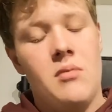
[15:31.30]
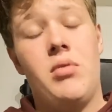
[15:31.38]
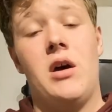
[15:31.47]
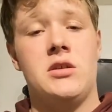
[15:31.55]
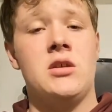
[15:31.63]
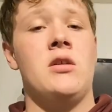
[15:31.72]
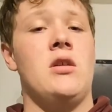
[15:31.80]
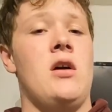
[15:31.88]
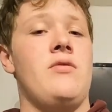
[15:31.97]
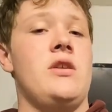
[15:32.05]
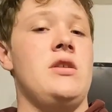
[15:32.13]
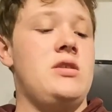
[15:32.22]
buy something
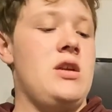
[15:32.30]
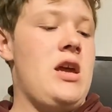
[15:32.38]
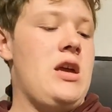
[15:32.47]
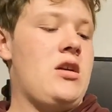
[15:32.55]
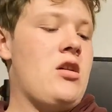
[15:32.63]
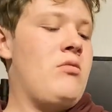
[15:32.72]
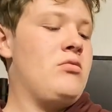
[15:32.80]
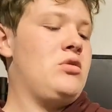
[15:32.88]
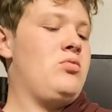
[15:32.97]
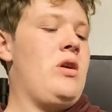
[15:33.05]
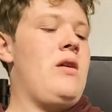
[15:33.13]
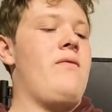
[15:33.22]
like this, it
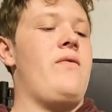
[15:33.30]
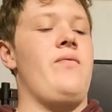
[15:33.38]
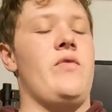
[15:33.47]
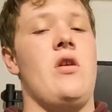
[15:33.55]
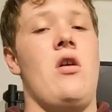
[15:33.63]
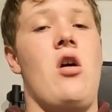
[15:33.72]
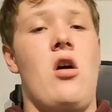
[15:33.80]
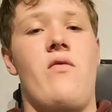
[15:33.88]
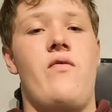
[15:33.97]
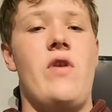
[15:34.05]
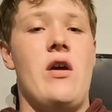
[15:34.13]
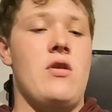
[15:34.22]
comes with a
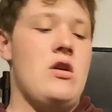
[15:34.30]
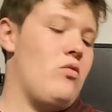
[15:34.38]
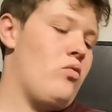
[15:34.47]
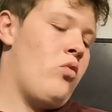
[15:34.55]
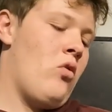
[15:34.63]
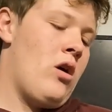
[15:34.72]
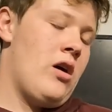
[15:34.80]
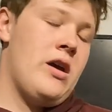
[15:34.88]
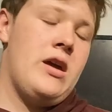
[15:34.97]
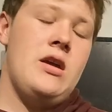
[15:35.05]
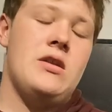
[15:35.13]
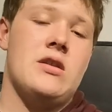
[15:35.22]
very
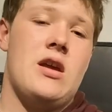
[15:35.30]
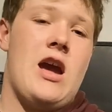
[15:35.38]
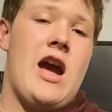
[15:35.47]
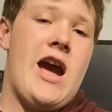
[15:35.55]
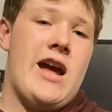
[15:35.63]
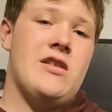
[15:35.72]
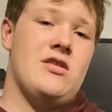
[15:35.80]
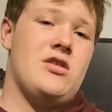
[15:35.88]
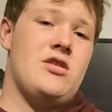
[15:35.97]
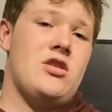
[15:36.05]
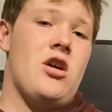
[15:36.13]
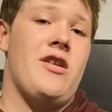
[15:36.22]
wide and
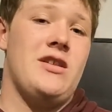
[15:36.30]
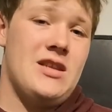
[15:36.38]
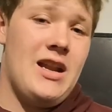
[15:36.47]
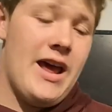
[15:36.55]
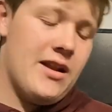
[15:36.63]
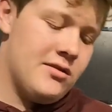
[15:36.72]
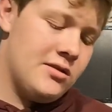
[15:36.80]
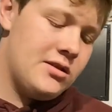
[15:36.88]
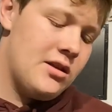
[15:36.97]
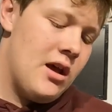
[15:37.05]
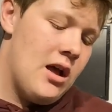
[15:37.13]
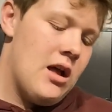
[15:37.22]
tight
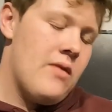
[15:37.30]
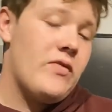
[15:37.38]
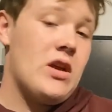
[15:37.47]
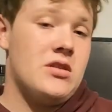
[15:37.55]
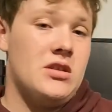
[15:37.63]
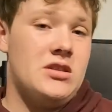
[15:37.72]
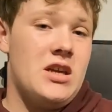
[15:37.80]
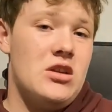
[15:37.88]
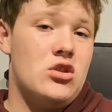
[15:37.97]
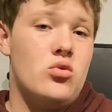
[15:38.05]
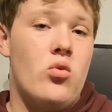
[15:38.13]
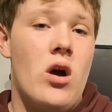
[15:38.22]
lens, as I say,
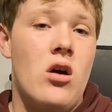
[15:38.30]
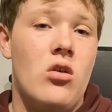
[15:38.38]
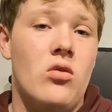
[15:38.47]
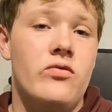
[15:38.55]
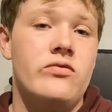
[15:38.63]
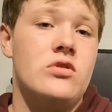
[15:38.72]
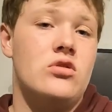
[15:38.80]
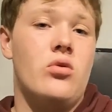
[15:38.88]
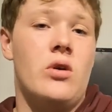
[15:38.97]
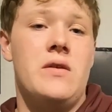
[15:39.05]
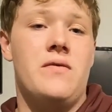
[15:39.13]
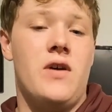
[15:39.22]
12 to
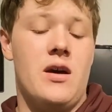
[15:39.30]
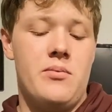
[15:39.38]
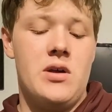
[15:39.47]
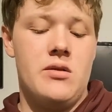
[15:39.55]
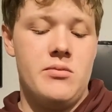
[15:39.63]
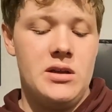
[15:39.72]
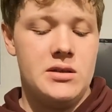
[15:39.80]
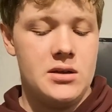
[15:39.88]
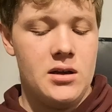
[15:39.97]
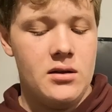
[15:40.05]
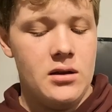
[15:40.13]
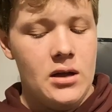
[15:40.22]
25
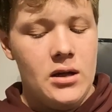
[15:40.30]
millimeter.